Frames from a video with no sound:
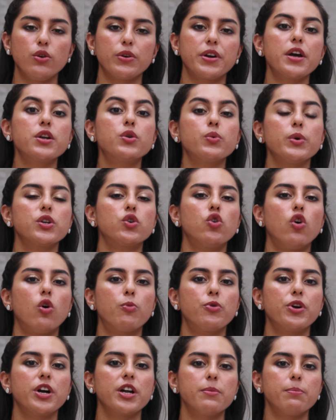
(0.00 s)
are looking to
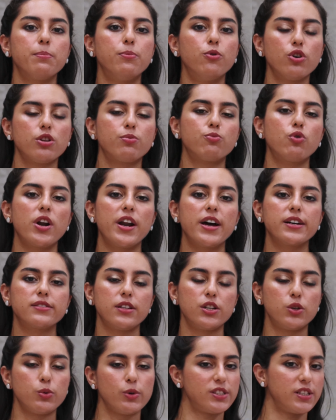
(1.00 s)
incorporate both
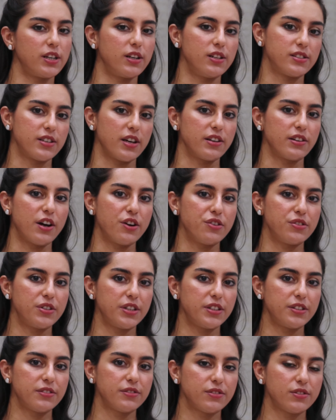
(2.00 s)
products into a single skincare
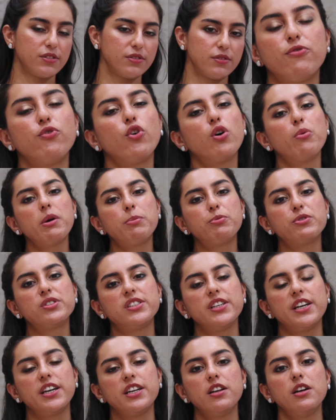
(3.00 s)
routine. Before we
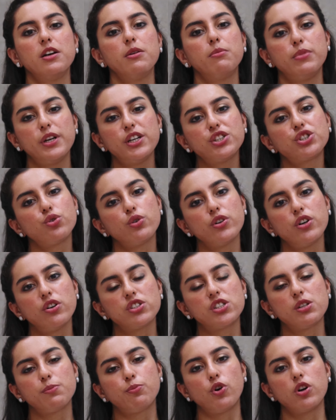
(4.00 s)
proceed, please show
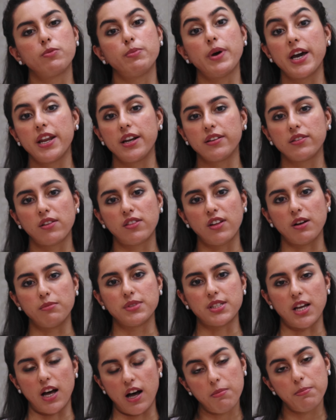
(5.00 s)
your support by hitting the
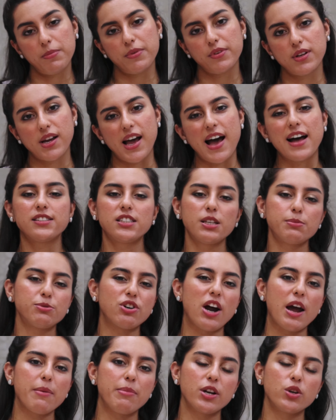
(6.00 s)
thumbs up and
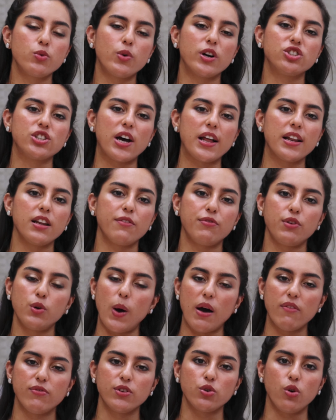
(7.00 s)
subscribing to our channel
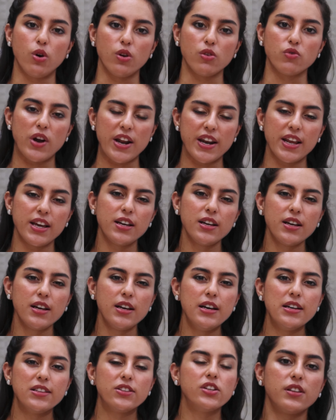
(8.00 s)
if you haven't already.
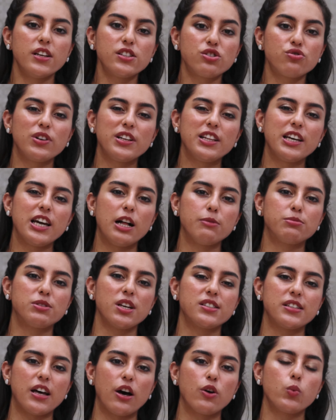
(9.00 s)
This really
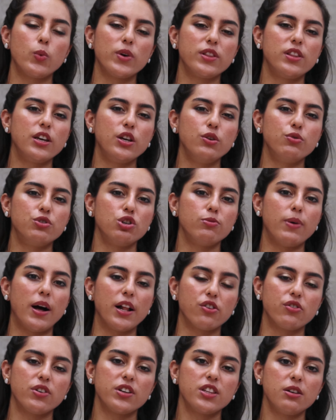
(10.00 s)
helps us out with the
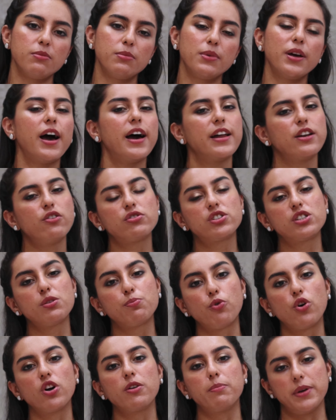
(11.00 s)
YouTube algorithm, and your
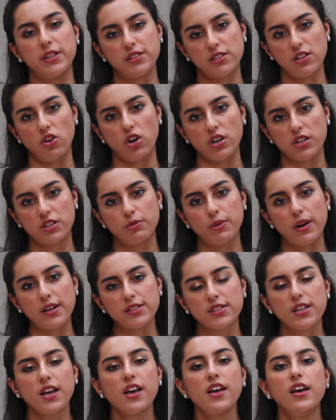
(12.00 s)
support means a lot
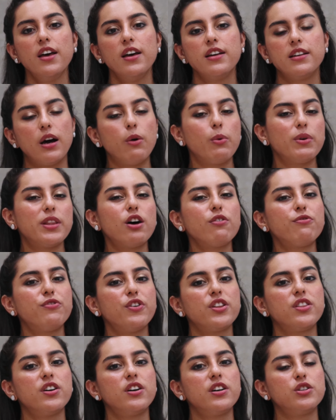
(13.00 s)
to us. Now,
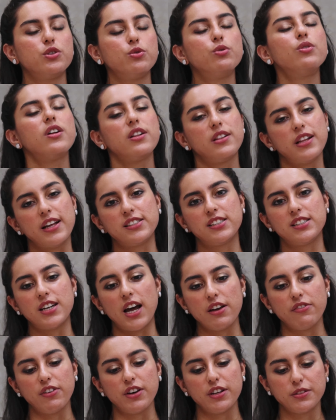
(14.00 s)
without further ado,
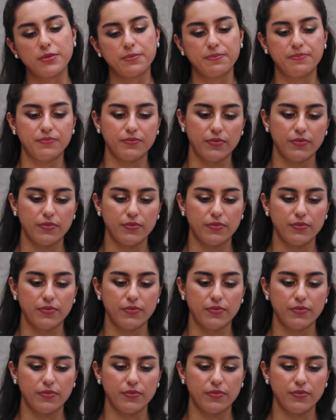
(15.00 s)
let's dive in.